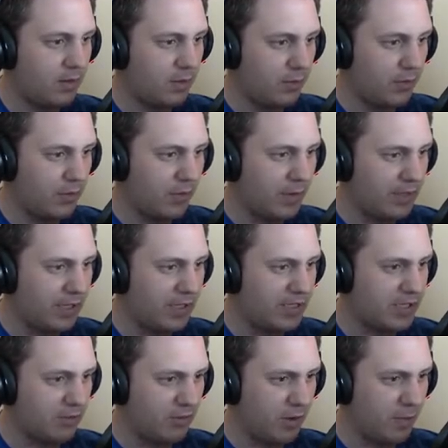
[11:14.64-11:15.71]
What, what does
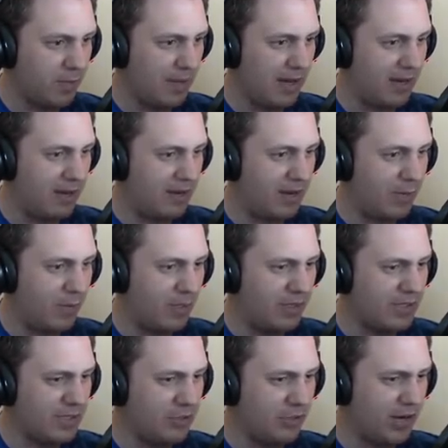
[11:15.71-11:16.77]
the rope mean? What
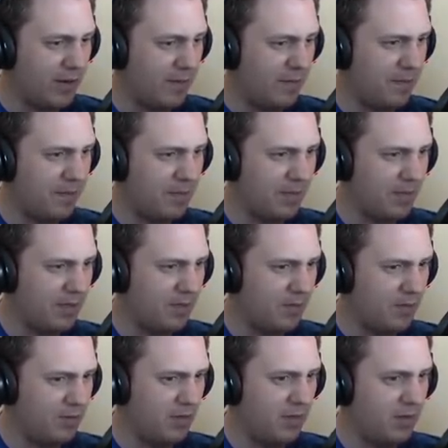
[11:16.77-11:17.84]
is the dream?
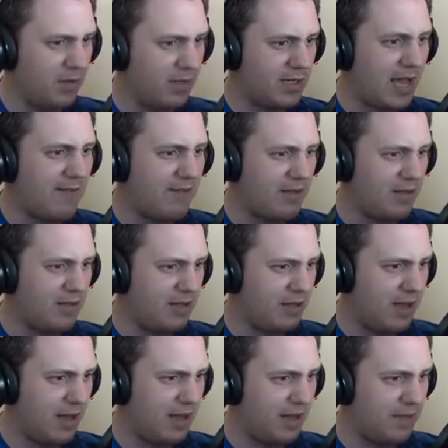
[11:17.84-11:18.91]
I, haven't, I still
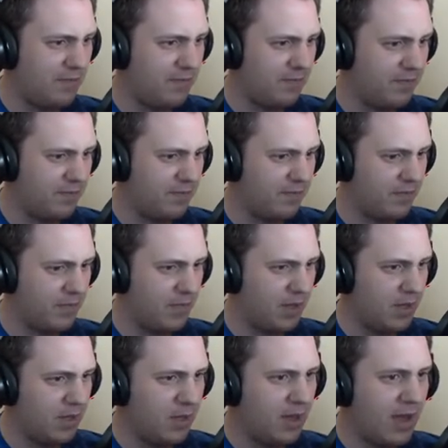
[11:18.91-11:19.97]
have some digging around to
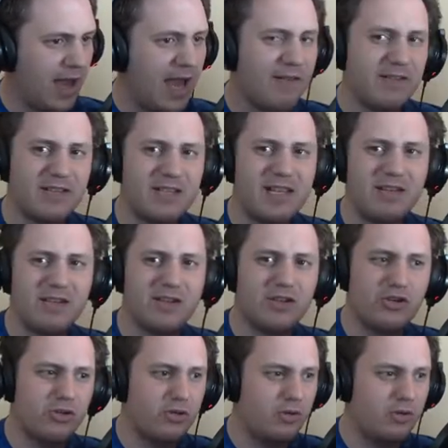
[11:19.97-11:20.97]
do. I haven't seen this.